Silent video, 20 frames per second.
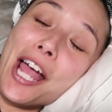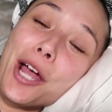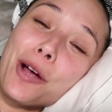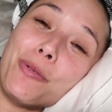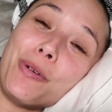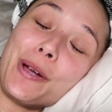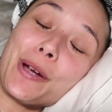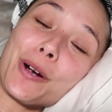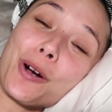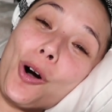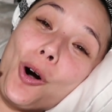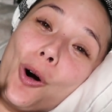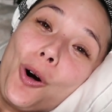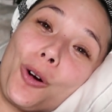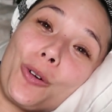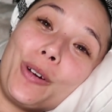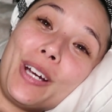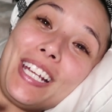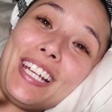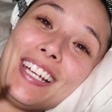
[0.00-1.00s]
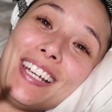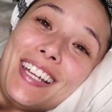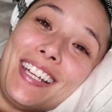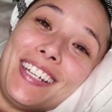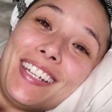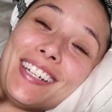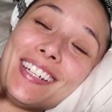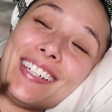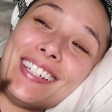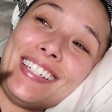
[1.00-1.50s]
And we are already
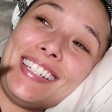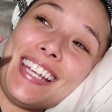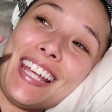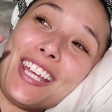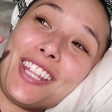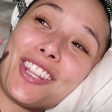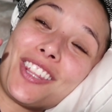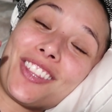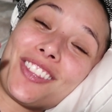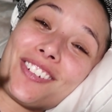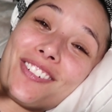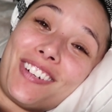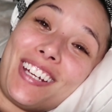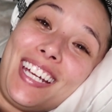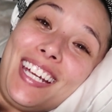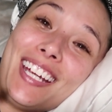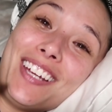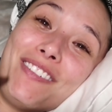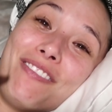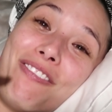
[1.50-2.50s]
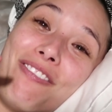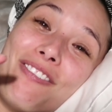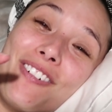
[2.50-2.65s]
in day three and